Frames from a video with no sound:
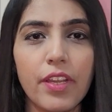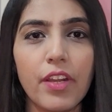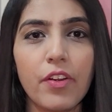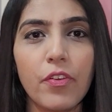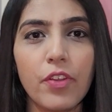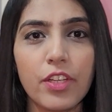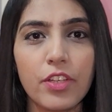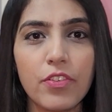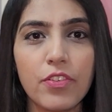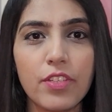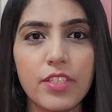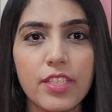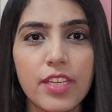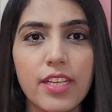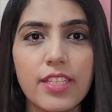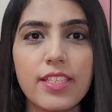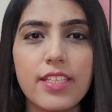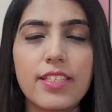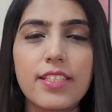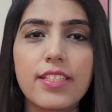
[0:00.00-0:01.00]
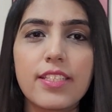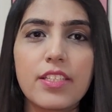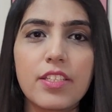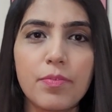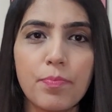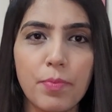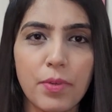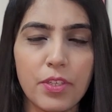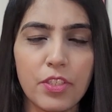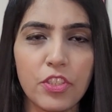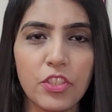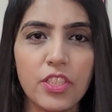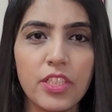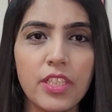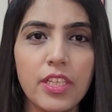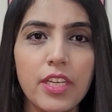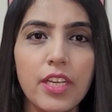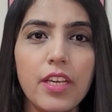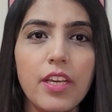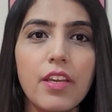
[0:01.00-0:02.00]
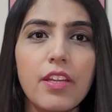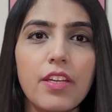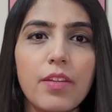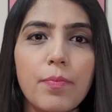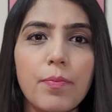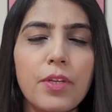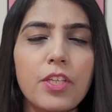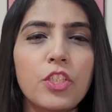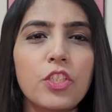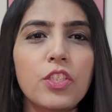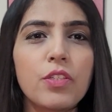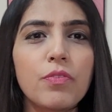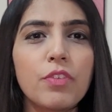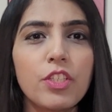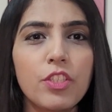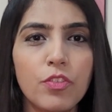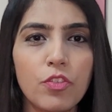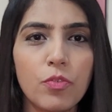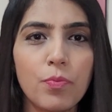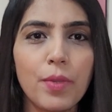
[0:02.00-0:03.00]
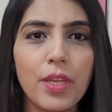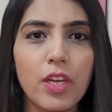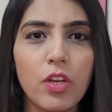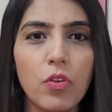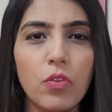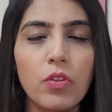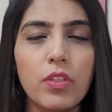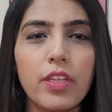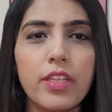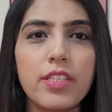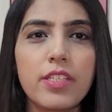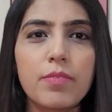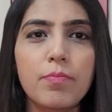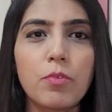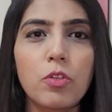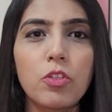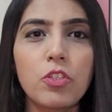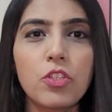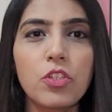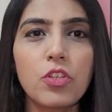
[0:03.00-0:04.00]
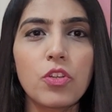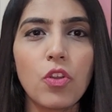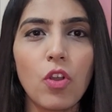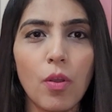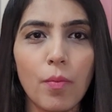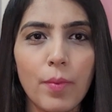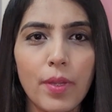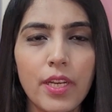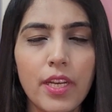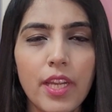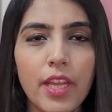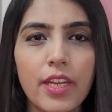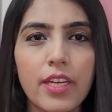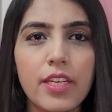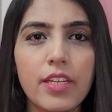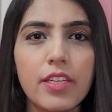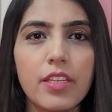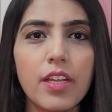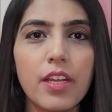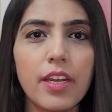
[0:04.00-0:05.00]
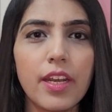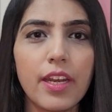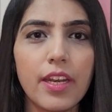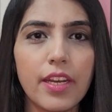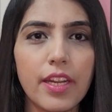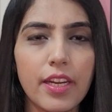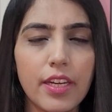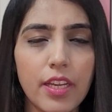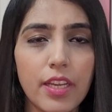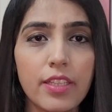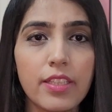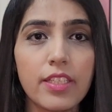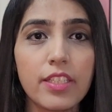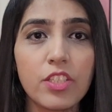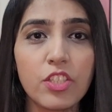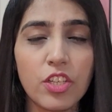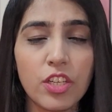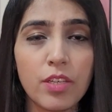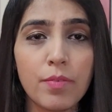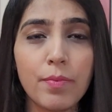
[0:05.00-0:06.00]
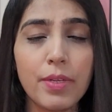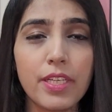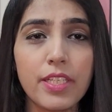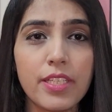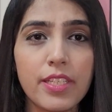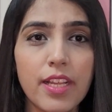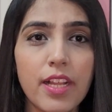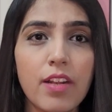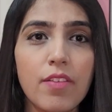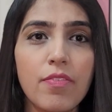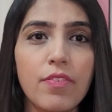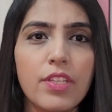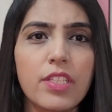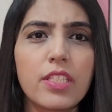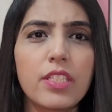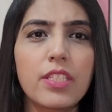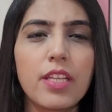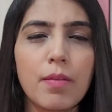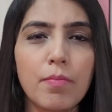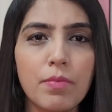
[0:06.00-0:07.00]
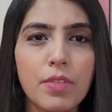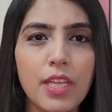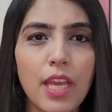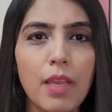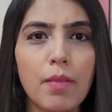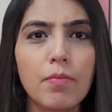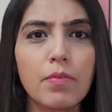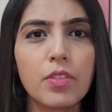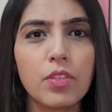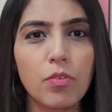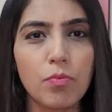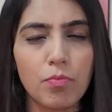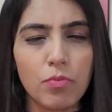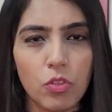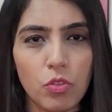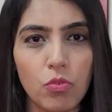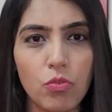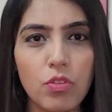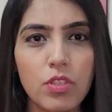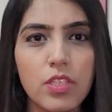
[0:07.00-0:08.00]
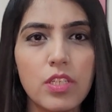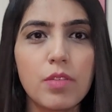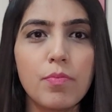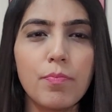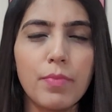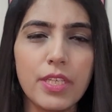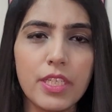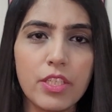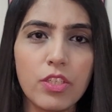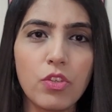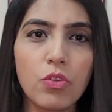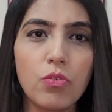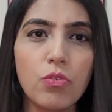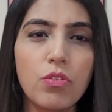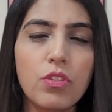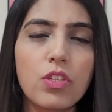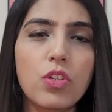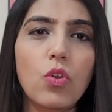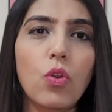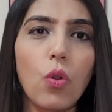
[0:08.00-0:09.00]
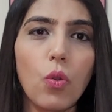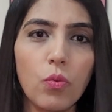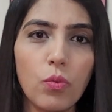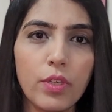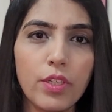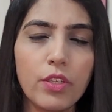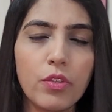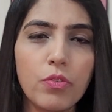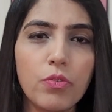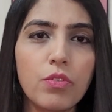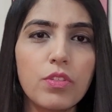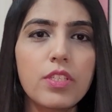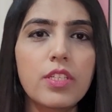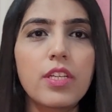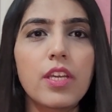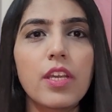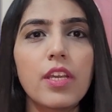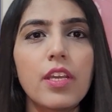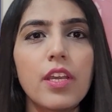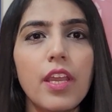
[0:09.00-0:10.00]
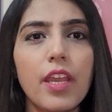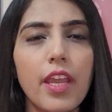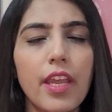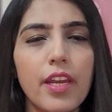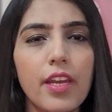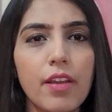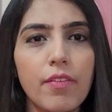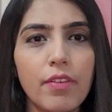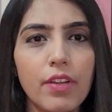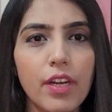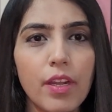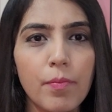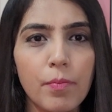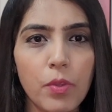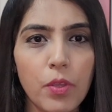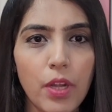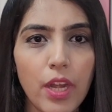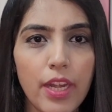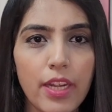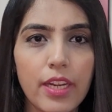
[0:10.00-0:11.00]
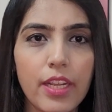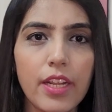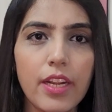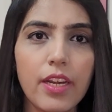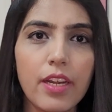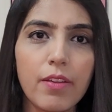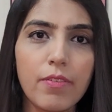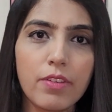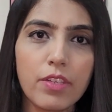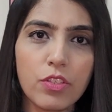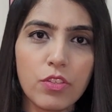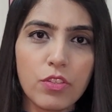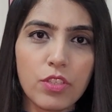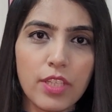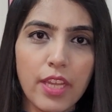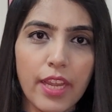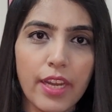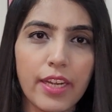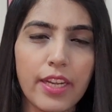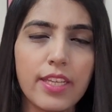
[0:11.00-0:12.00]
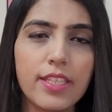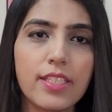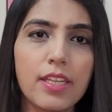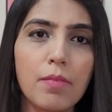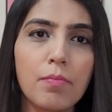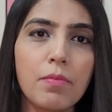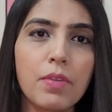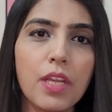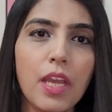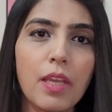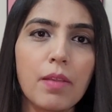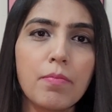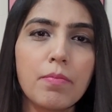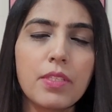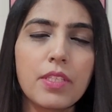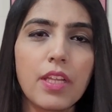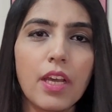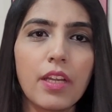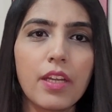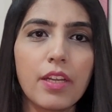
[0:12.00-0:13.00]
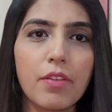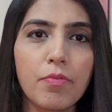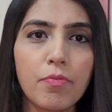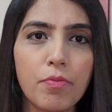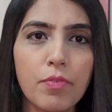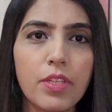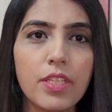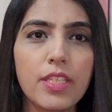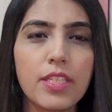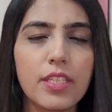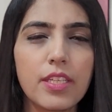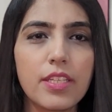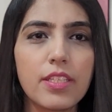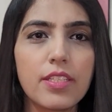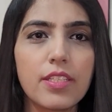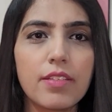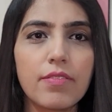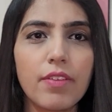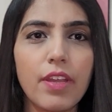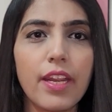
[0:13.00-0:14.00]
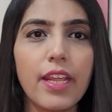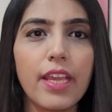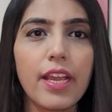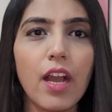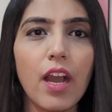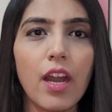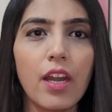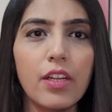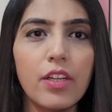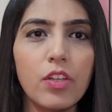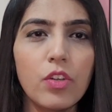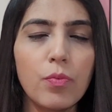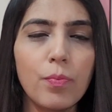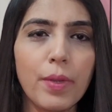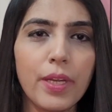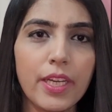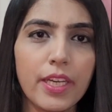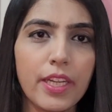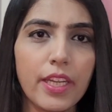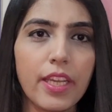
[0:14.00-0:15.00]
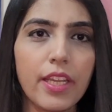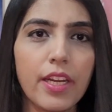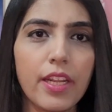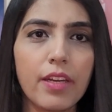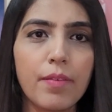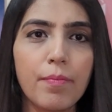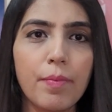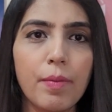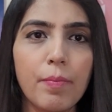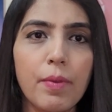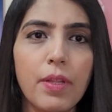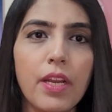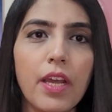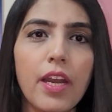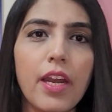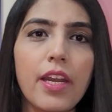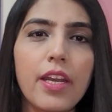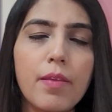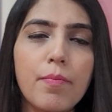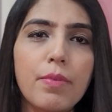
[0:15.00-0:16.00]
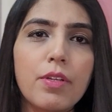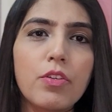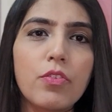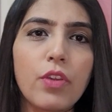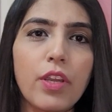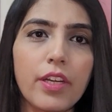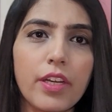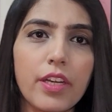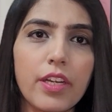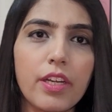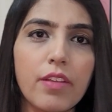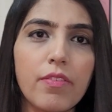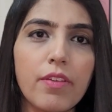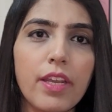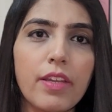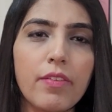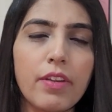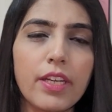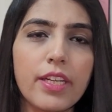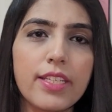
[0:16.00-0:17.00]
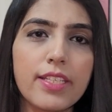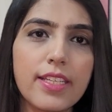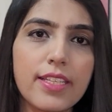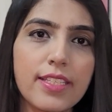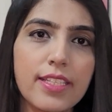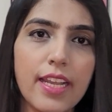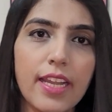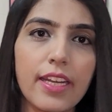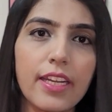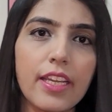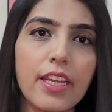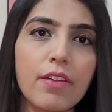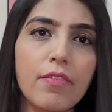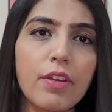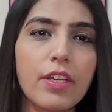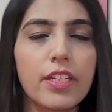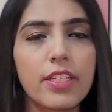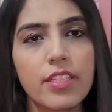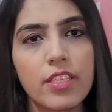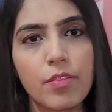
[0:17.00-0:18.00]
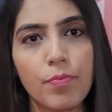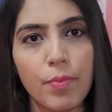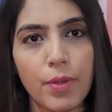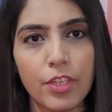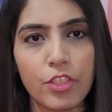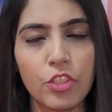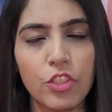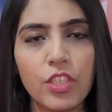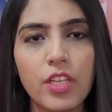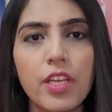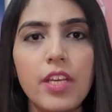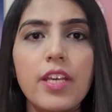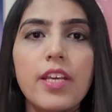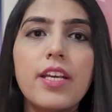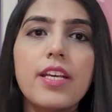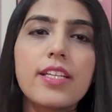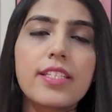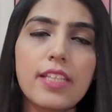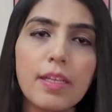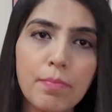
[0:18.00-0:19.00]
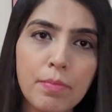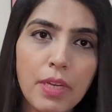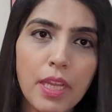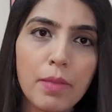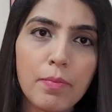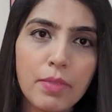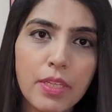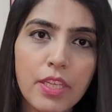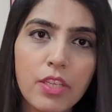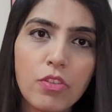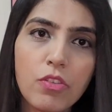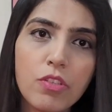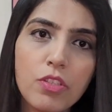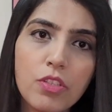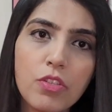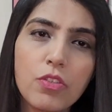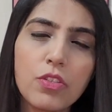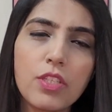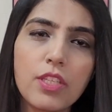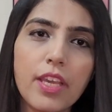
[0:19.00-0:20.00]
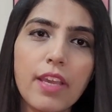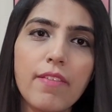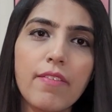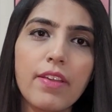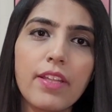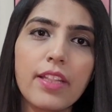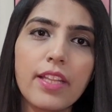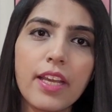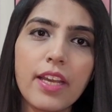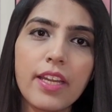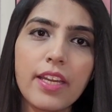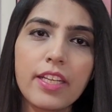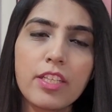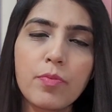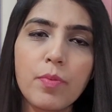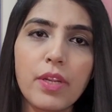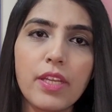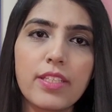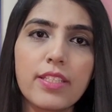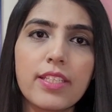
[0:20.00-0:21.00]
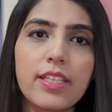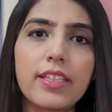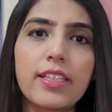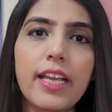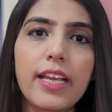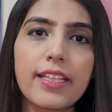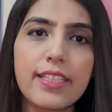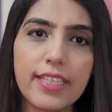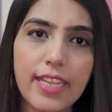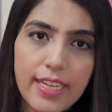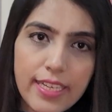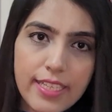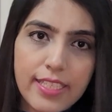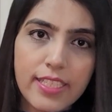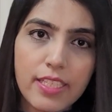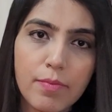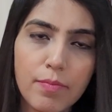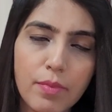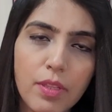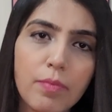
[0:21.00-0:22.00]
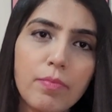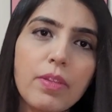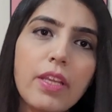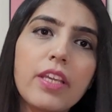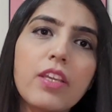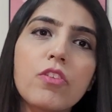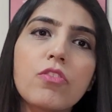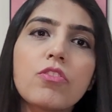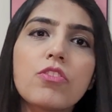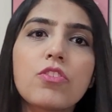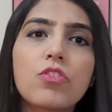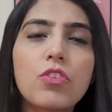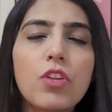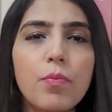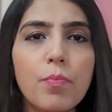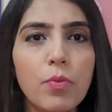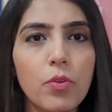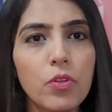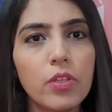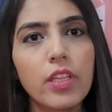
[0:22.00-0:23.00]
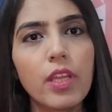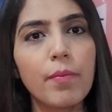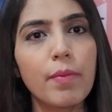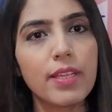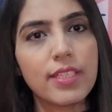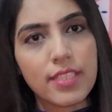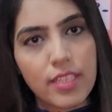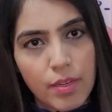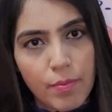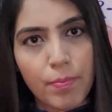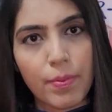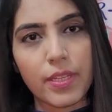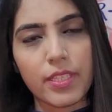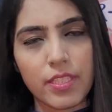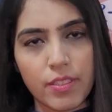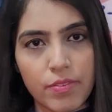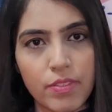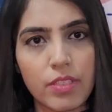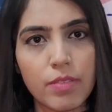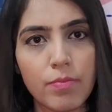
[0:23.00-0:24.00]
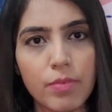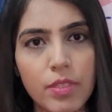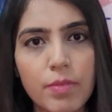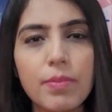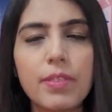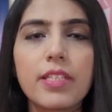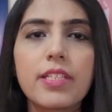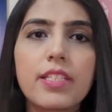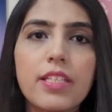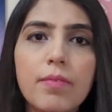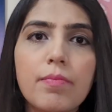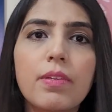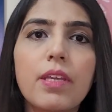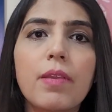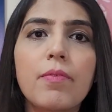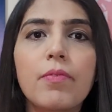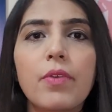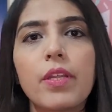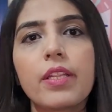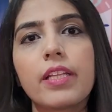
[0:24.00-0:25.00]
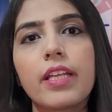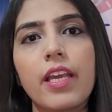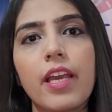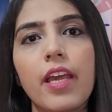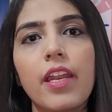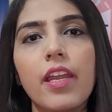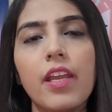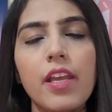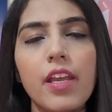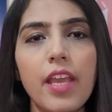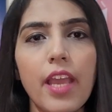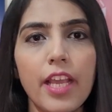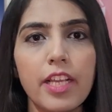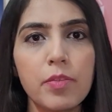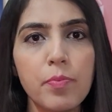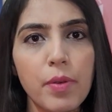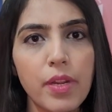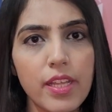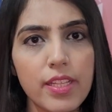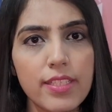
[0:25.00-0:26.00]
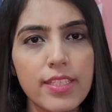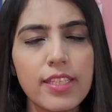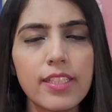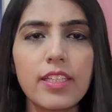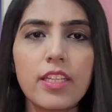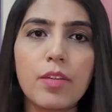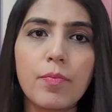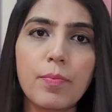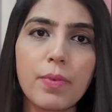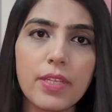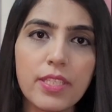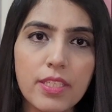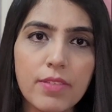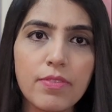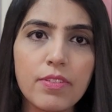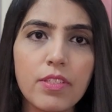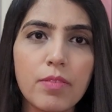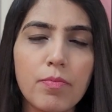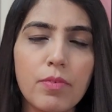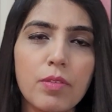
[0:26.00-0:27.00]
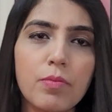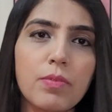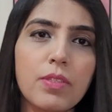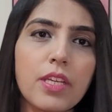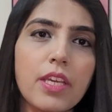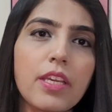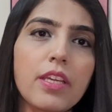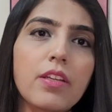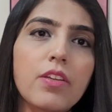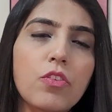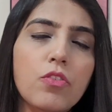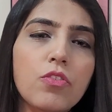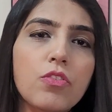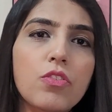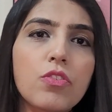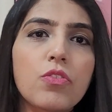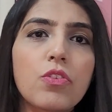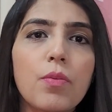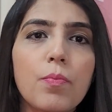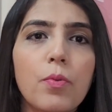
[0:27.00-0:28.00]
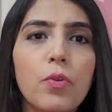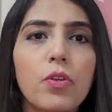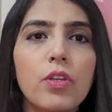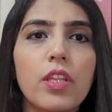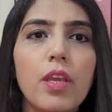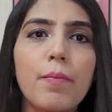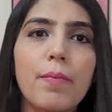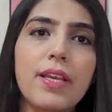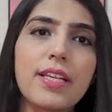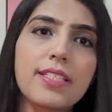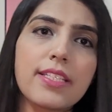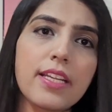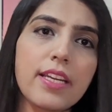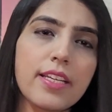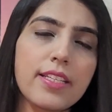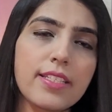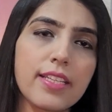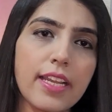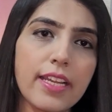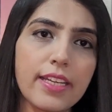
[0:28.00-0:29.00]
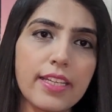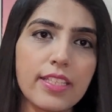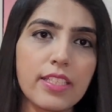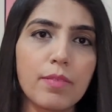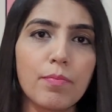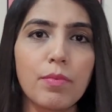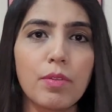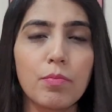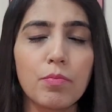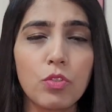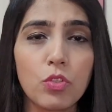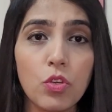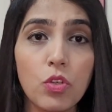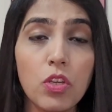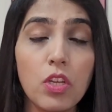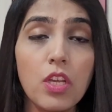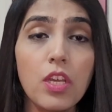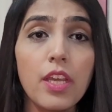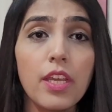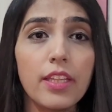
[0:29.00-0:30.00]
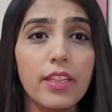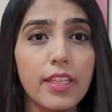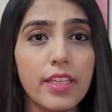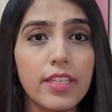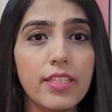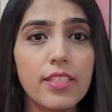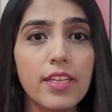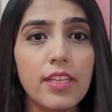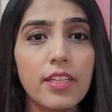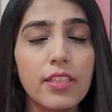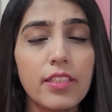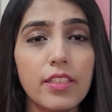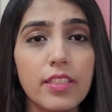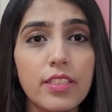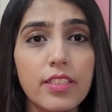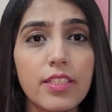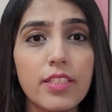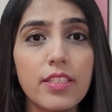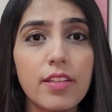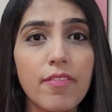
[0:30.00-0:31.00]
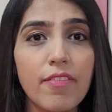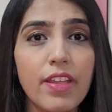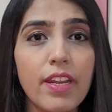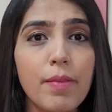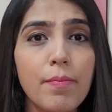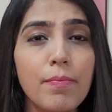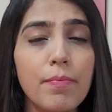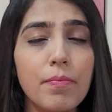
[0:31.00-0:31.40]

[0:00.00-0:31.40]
we are going to discuss is the depression. Depression, which you may know, is most common, and the term itself is sometimes used, misused, overused in our community, in our society. Sometimes the difference is very hard to maintain and people are unable to identify what is anxiety and what is depression. Sometimes they used to say when they are experiencing the anxiety symptom, they used to report them as a depressive symptoms, and sometimes when they are experiencing the depressive symptoms, they used to report them as an anxiety symptom. So this is a very